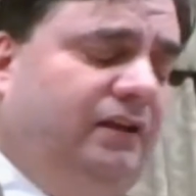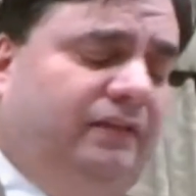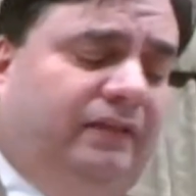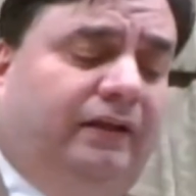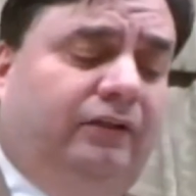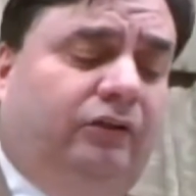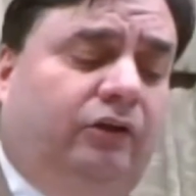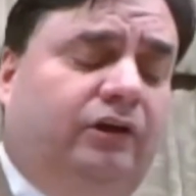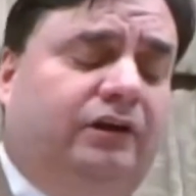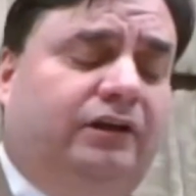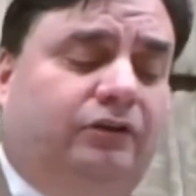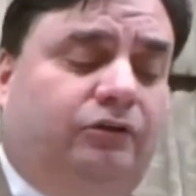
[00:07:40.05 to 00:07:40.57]
They
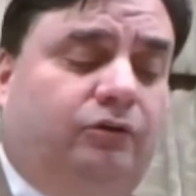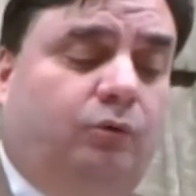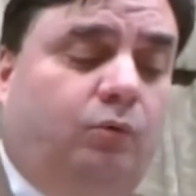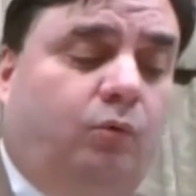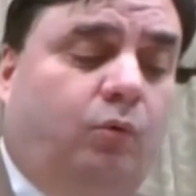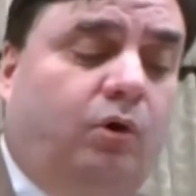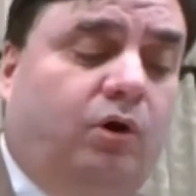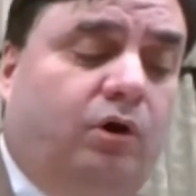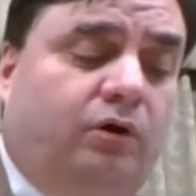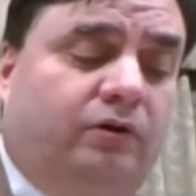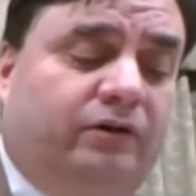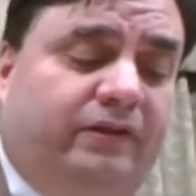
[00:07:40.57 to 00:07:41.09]
look at the
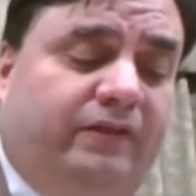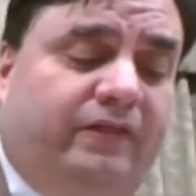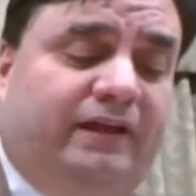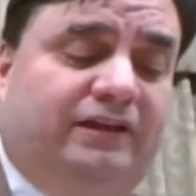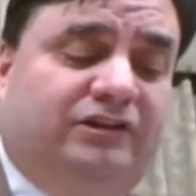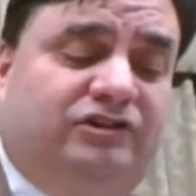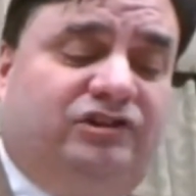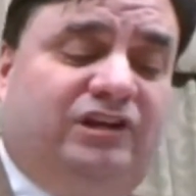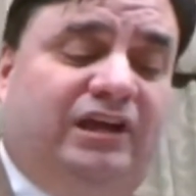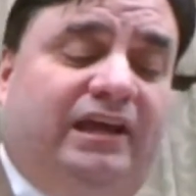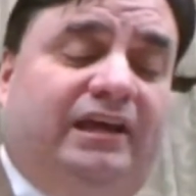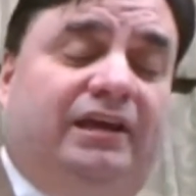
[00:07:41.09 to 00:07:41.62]
world and
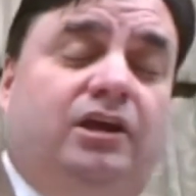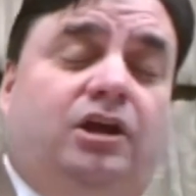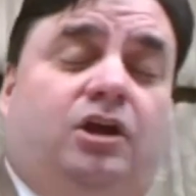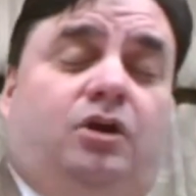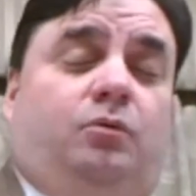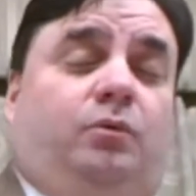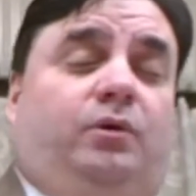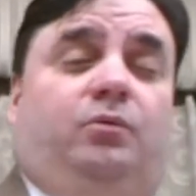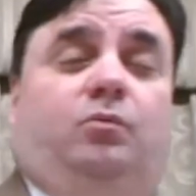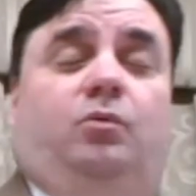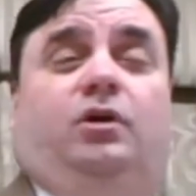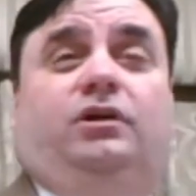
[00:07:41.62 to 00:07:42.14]
they say,
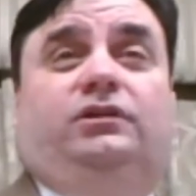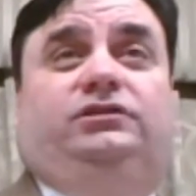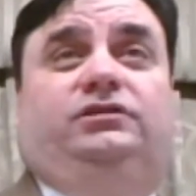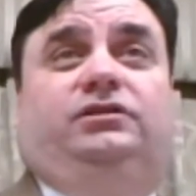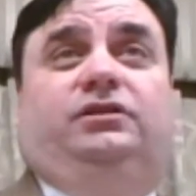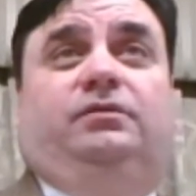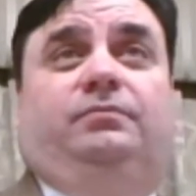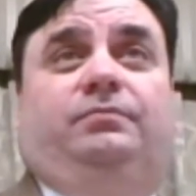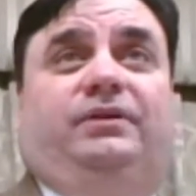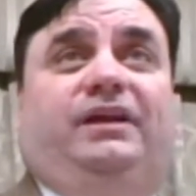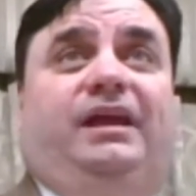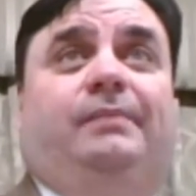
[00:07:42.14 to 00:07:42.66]
We want
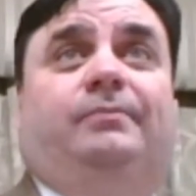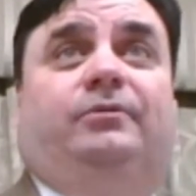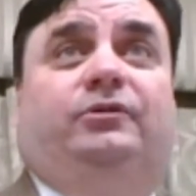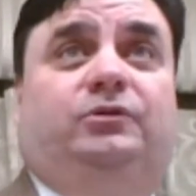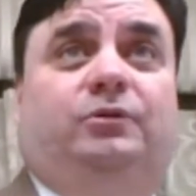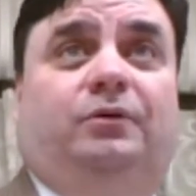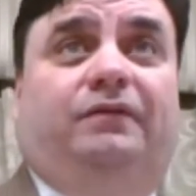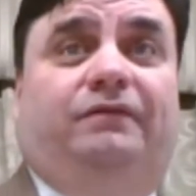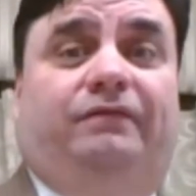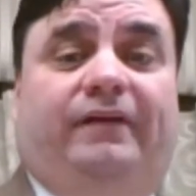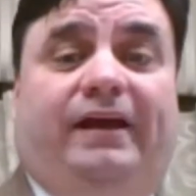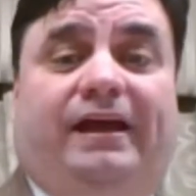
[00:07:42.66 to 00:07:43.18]
to be able
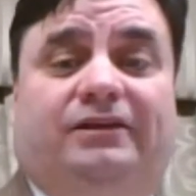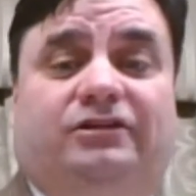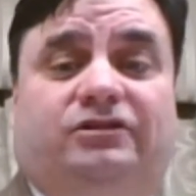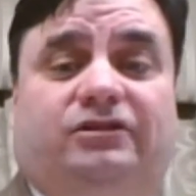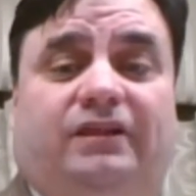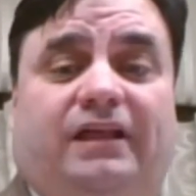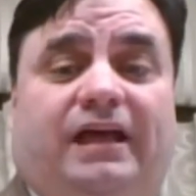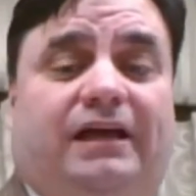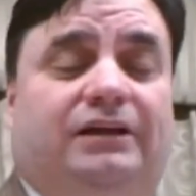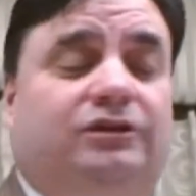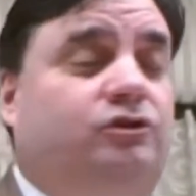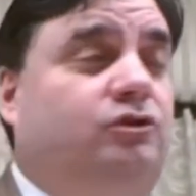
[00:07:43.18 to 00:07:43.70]
to
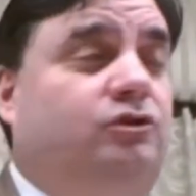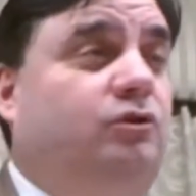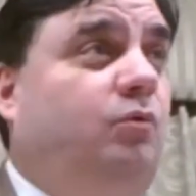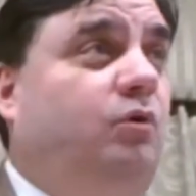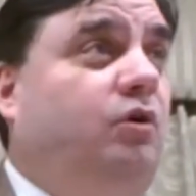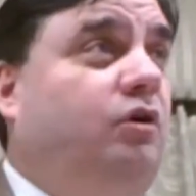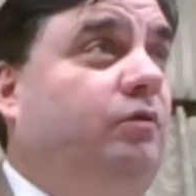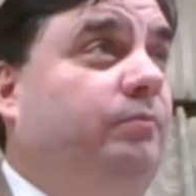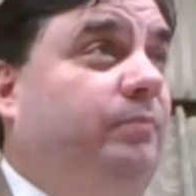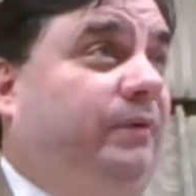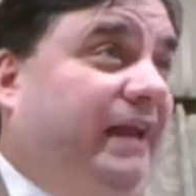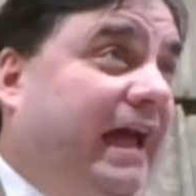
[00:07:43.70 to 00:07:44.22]
evangelize the
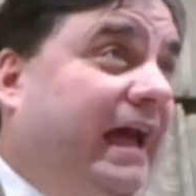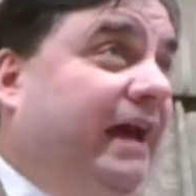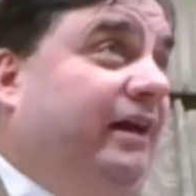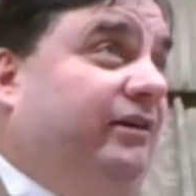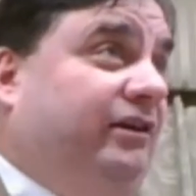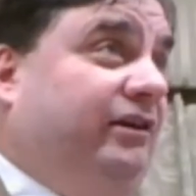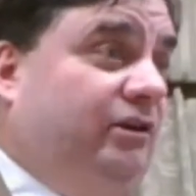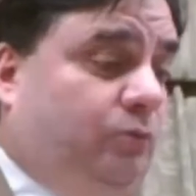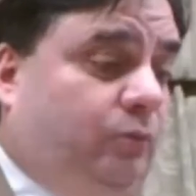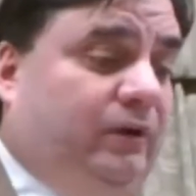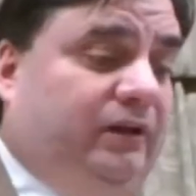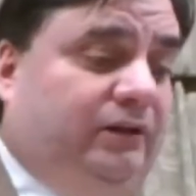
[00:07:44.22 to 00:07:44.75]
world, but how
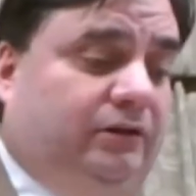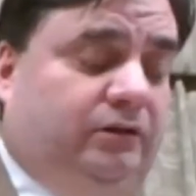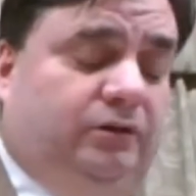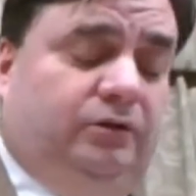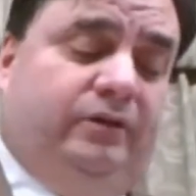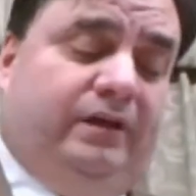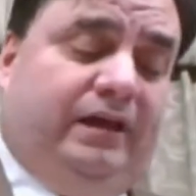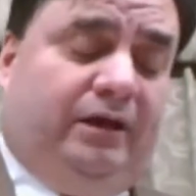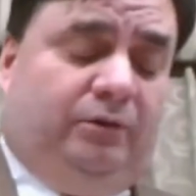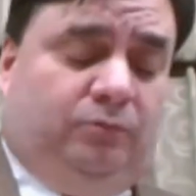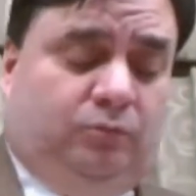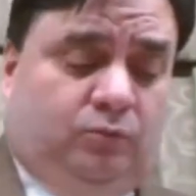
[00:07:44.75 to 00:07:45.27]
can we do
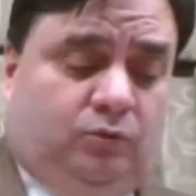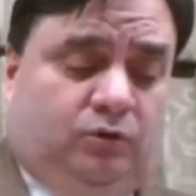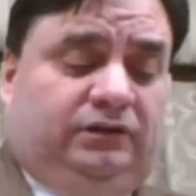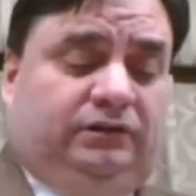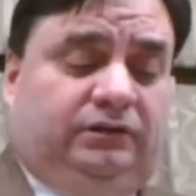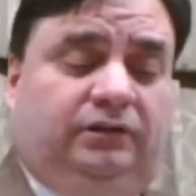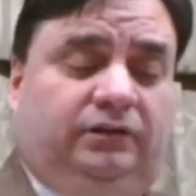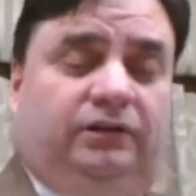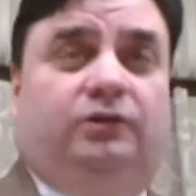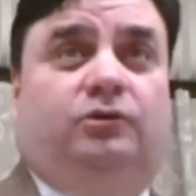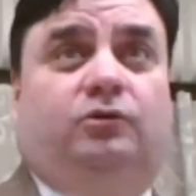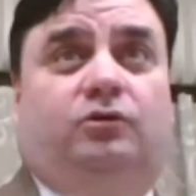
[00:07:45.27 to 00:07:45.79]
that?
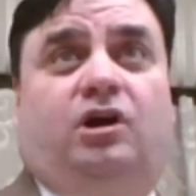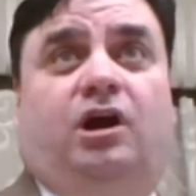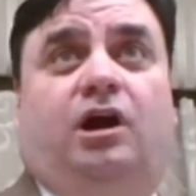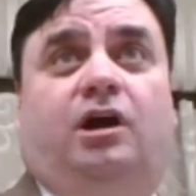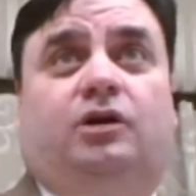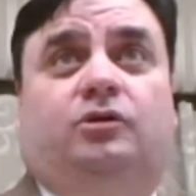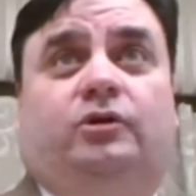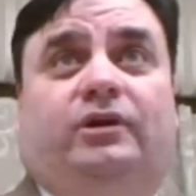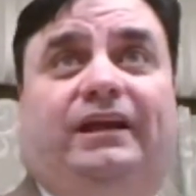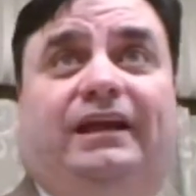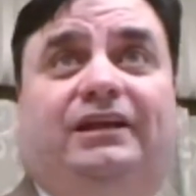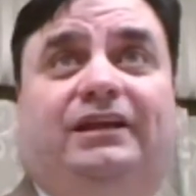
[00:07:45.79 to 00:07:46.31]
One little
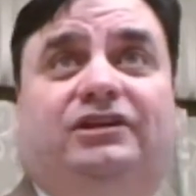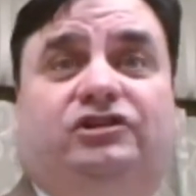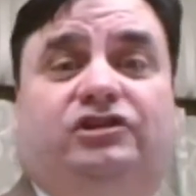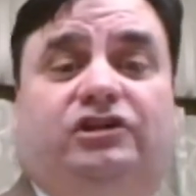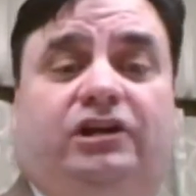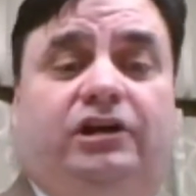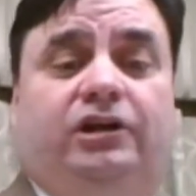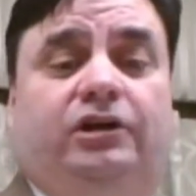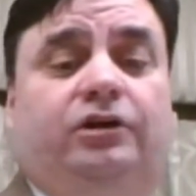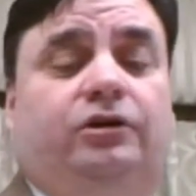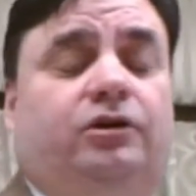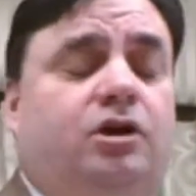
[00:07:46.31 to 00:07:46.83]
congregation
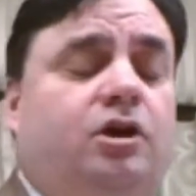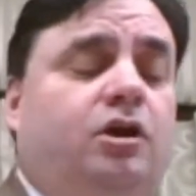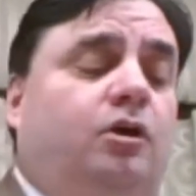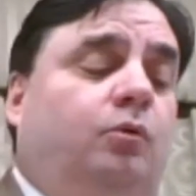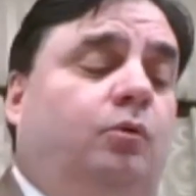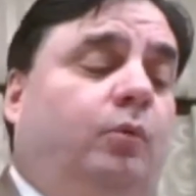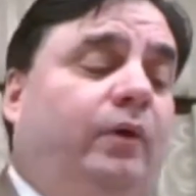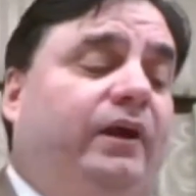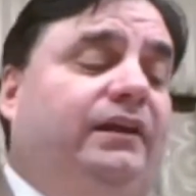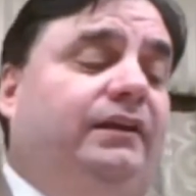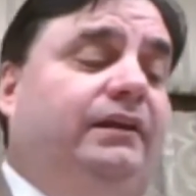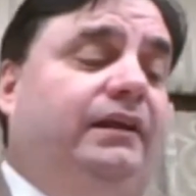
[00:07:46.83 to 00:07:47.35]
here.
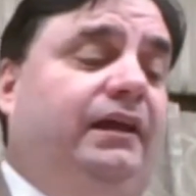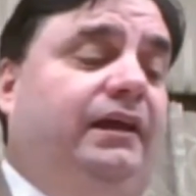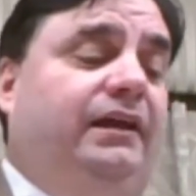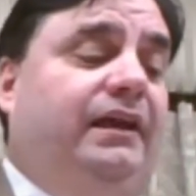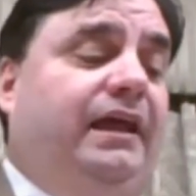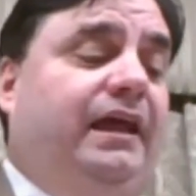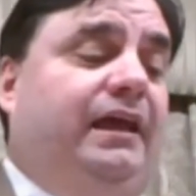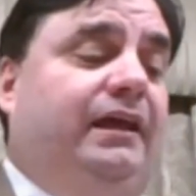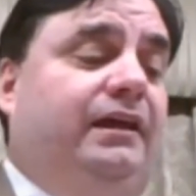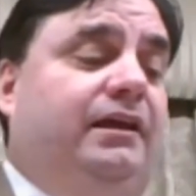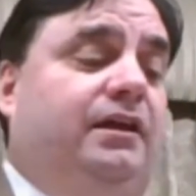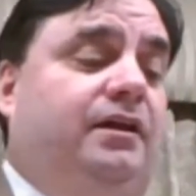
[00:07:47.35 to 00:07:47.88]
We need
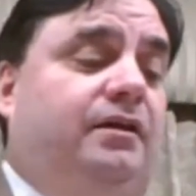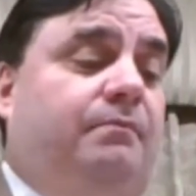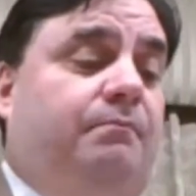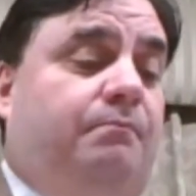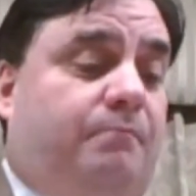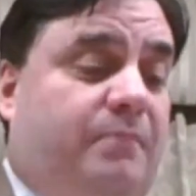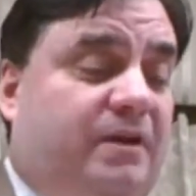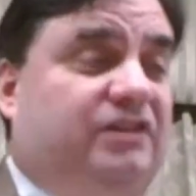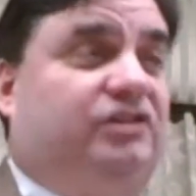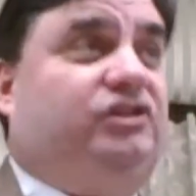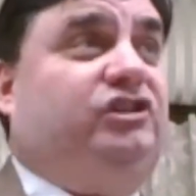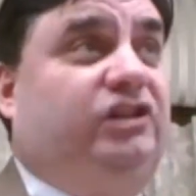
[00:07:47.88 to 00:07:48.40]
a
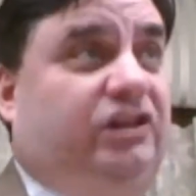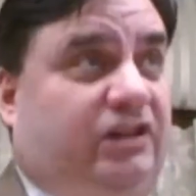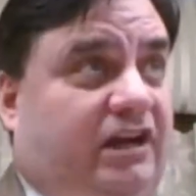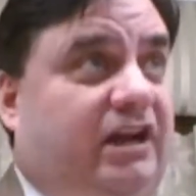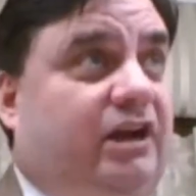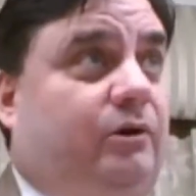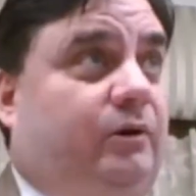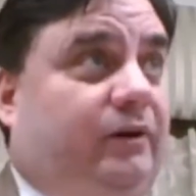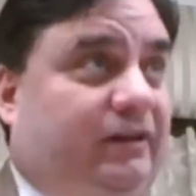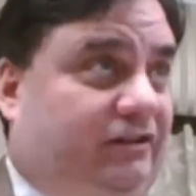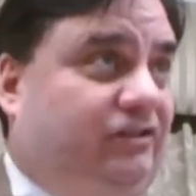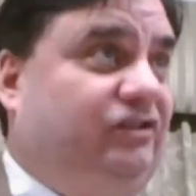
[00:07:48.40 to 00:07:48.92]

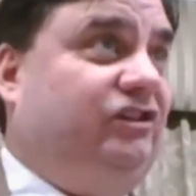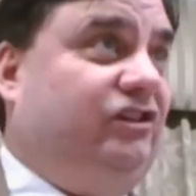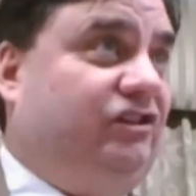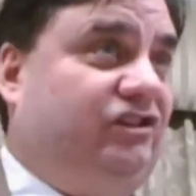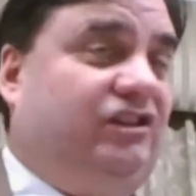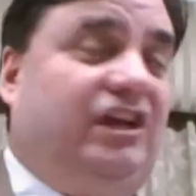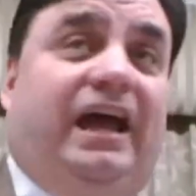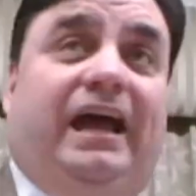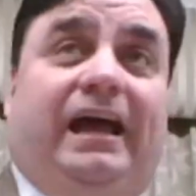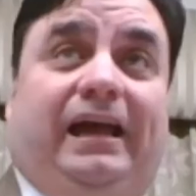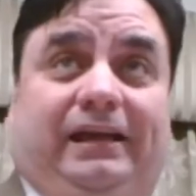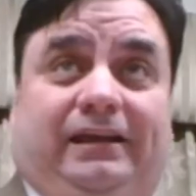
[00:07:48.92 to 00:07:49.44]
missionary
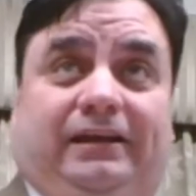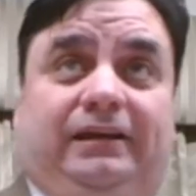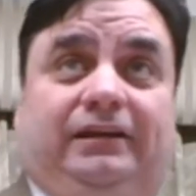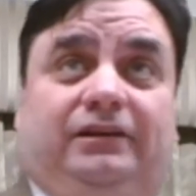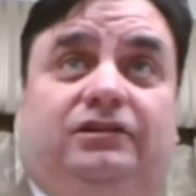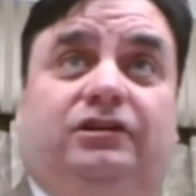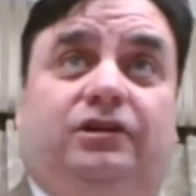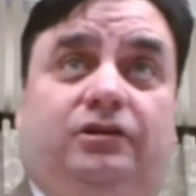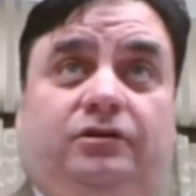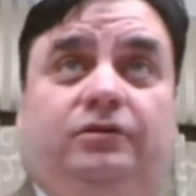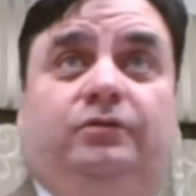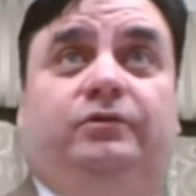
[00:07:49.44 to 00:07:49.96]
society
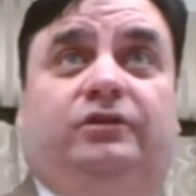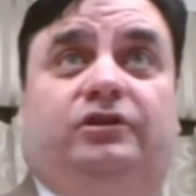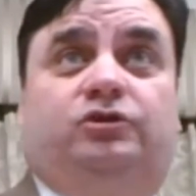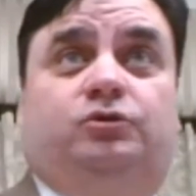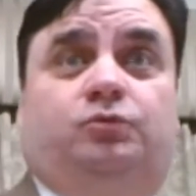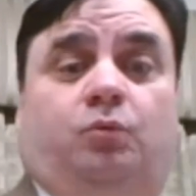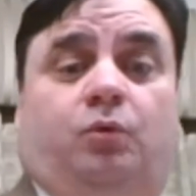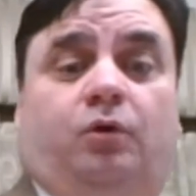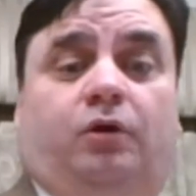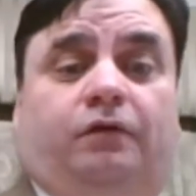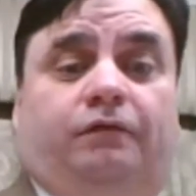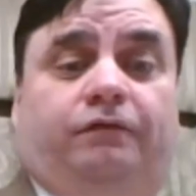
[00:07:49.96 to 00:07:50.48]
to do
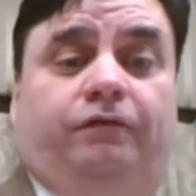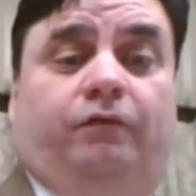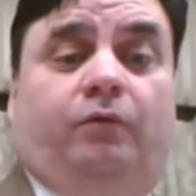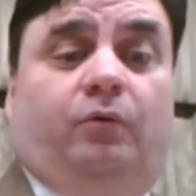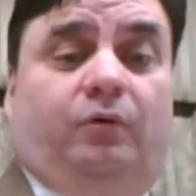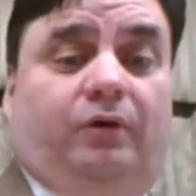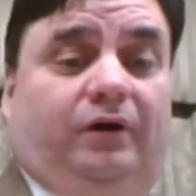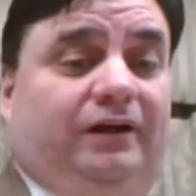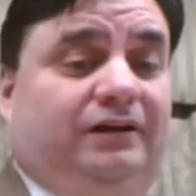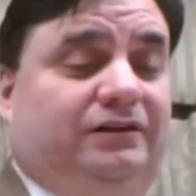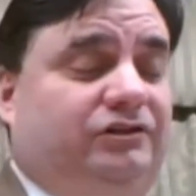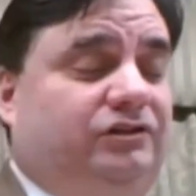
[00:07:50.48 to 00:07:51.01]
this work
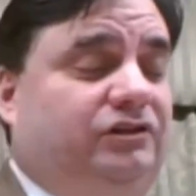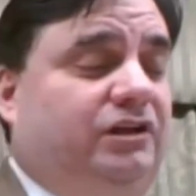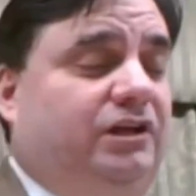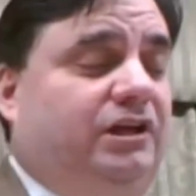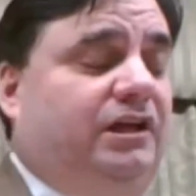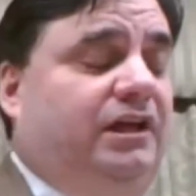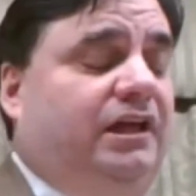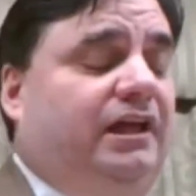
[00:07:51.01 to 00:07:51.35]
for us.